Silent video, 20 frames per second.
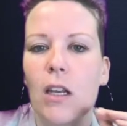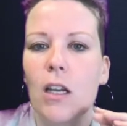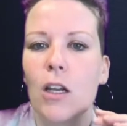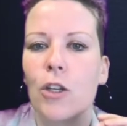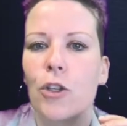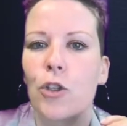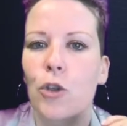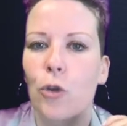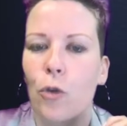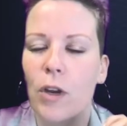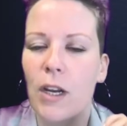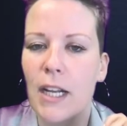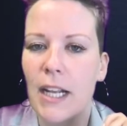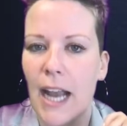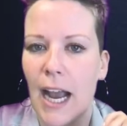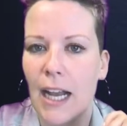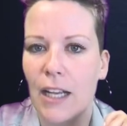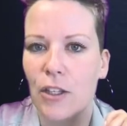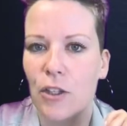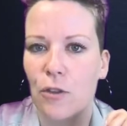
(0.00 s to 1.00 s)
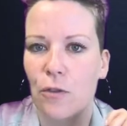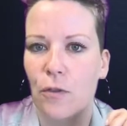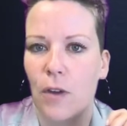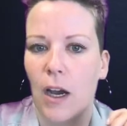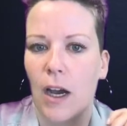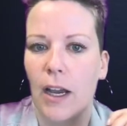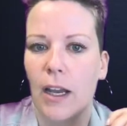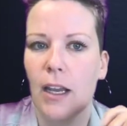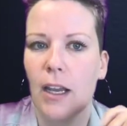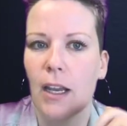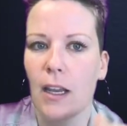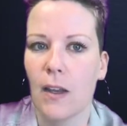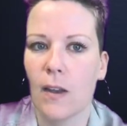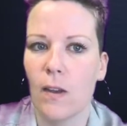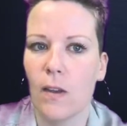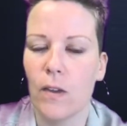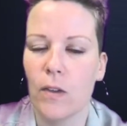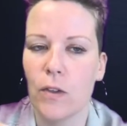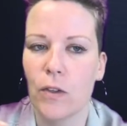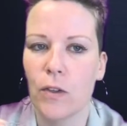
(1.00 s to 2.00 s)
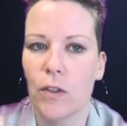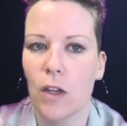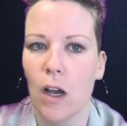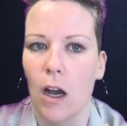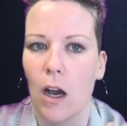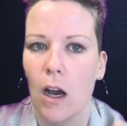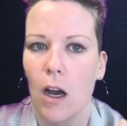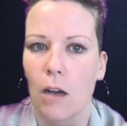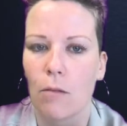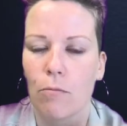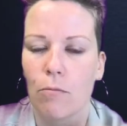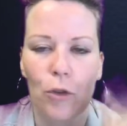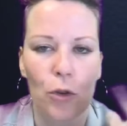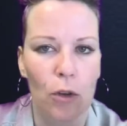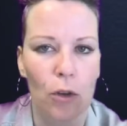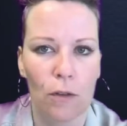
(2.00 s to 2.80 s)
Screencastify is, you can